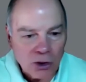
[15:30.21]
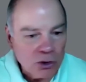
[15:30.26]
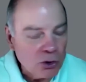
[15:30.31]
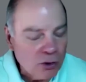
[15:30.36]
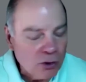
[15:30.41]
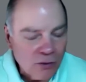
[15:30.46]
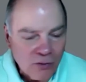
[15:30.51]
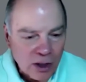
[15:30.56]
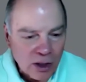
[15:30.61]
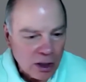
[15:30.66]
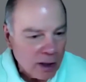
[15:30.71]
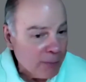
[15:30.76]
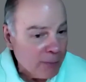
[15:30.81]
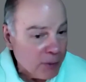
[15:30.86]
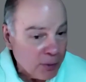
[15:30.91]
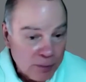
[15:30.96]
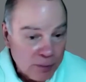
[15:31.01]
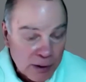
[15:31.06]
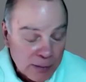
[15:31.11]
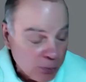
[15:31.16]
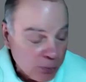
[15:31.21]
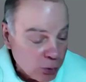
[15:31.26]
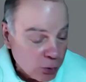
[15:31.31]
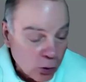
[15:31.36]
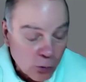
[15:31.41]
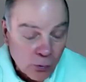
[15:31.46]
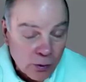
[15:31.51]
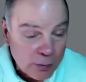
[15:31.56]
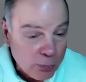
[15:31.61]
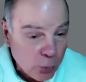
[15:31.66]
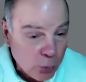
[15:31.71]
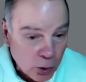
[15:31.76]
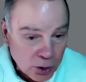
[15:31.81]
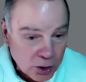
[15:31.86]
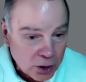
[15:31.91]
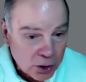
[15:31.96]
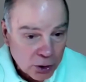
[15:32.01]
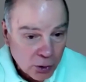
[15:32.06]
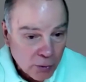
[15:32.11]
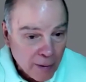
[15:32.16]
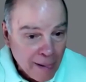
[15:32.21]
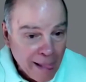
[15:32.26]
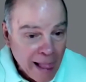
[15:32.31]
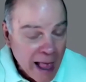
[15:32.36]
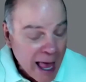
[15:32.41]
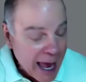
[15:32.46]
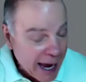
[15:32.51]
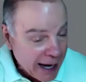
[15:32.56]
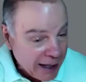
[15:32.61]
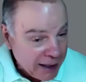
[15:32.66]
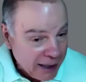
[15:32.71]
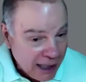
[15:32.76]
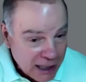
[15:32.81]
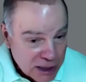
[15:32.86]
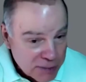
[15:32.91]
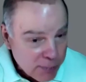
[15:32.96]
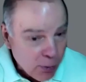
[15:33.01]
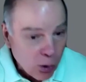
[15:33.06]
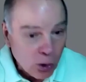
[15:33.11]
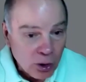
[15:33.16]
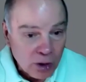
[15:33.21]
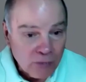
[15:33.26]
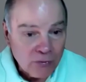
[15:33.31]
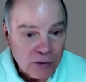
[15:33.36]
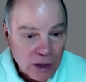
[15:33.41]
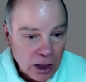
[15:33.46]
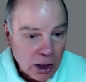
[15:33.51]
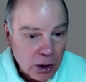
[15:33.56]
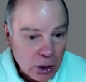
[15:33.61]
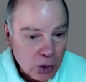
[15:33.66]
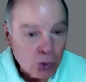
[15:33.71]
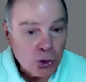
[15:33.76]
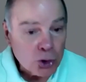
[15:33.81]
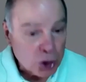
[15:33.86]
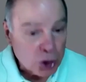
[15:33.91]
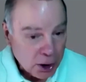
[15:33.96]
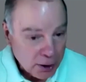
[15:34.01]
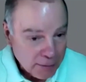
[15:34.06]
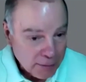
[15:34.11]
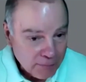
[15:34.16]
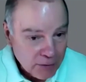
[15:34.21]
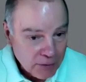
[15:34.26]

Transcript: you develop the people who report to you. And that's part of inclusion,